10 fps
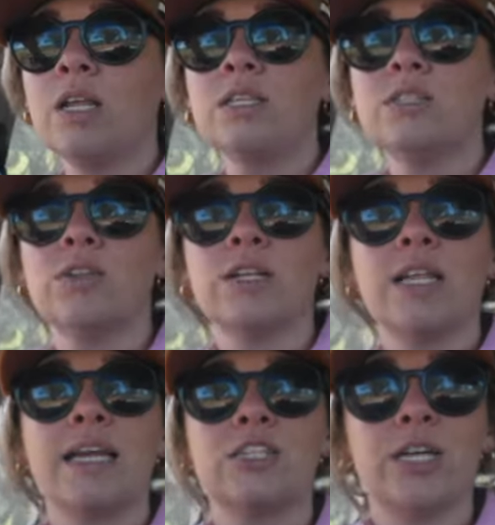Sort of
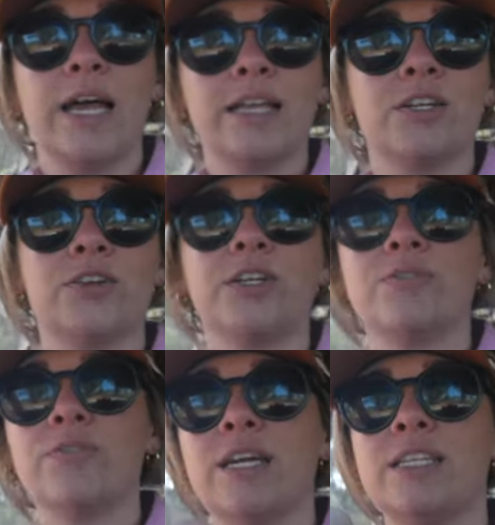like Chandler in
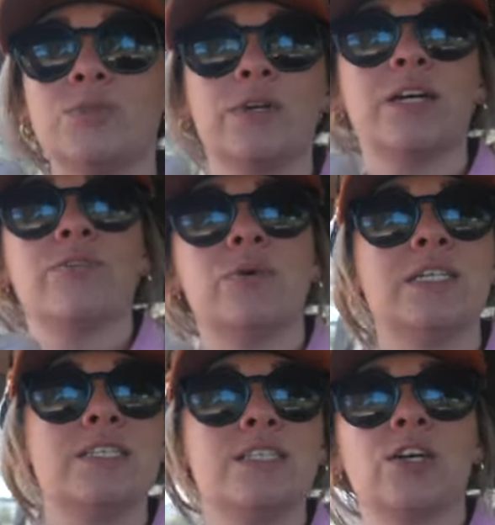Friends where
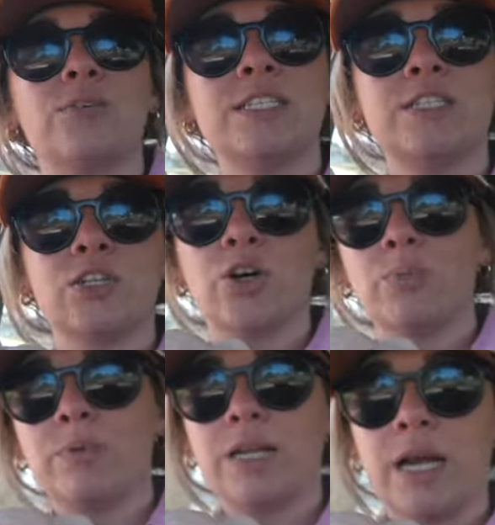everyone doesn't know his job,
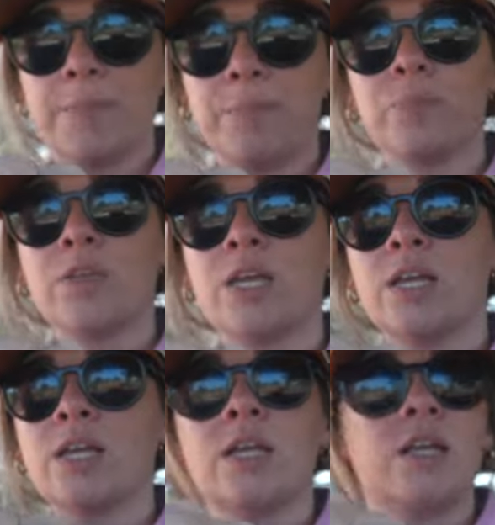but um,
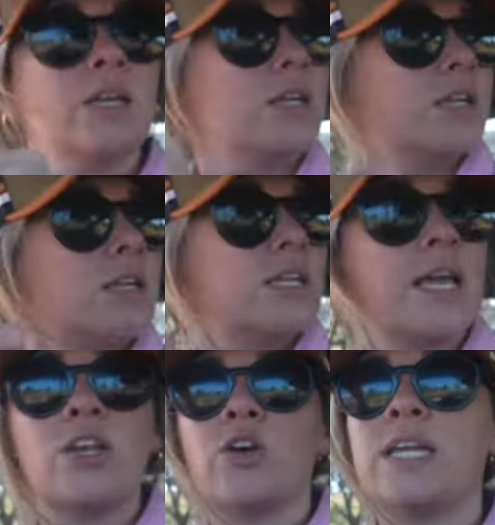
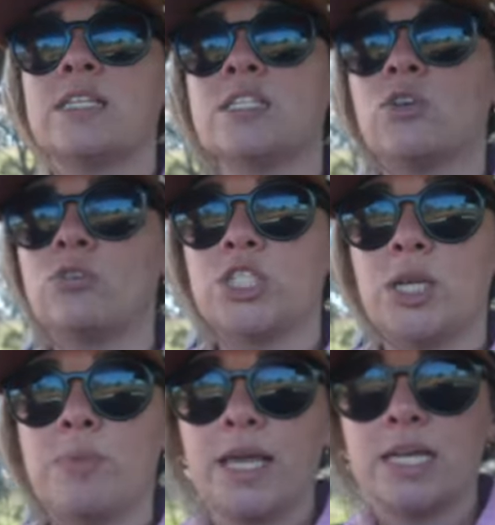yeah, no, he installs
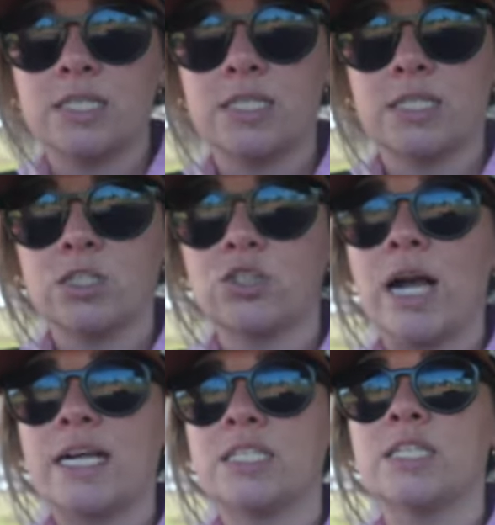GPSs into
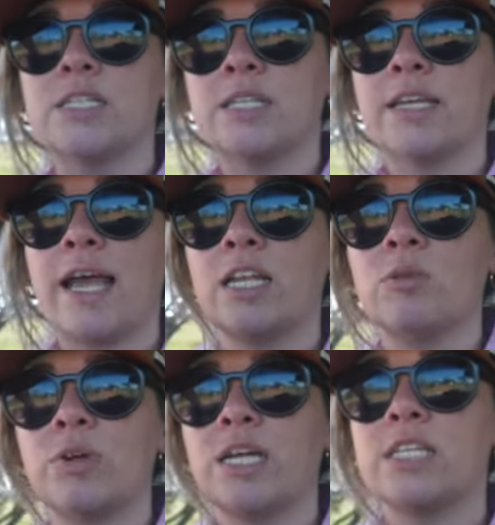tractors and
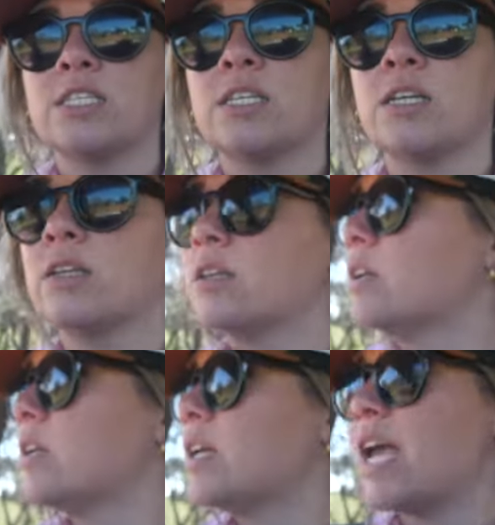calibrates
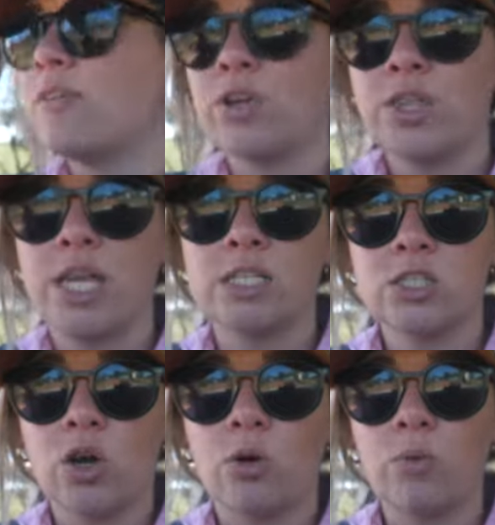everything
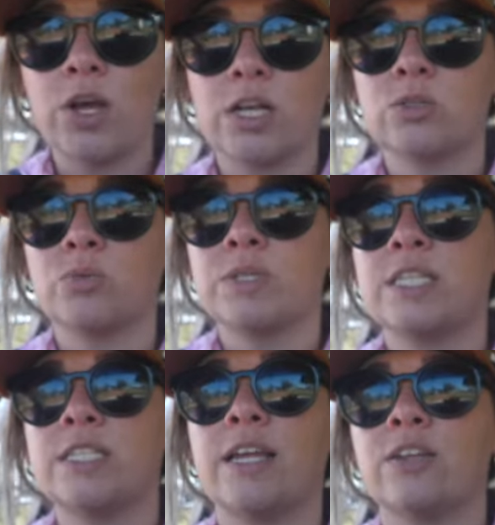so it works with
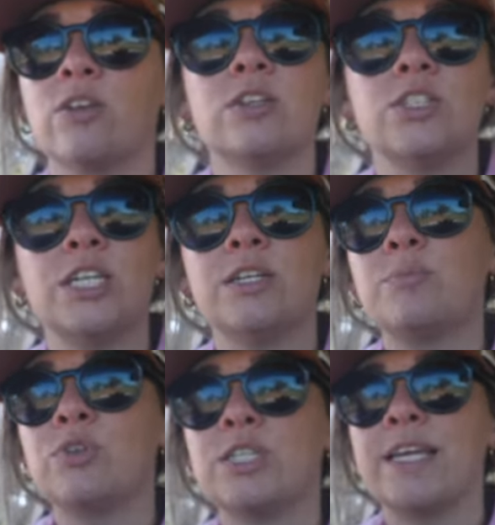the technology he
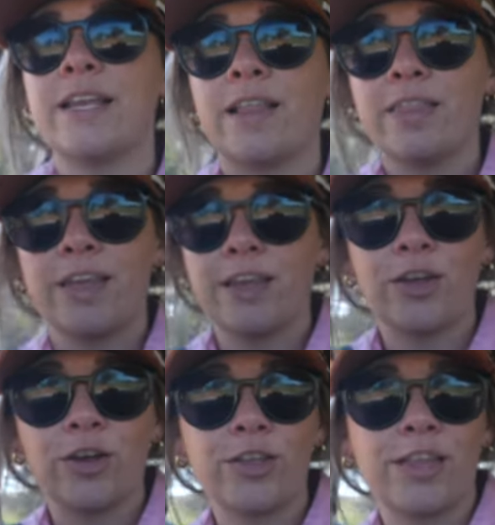puts in. There you
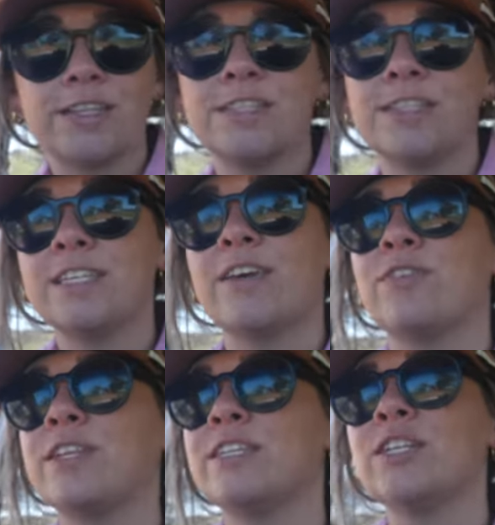go, that's the
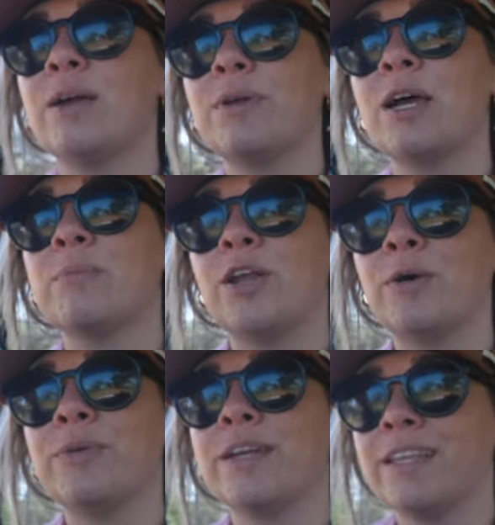definition I'm coming up with.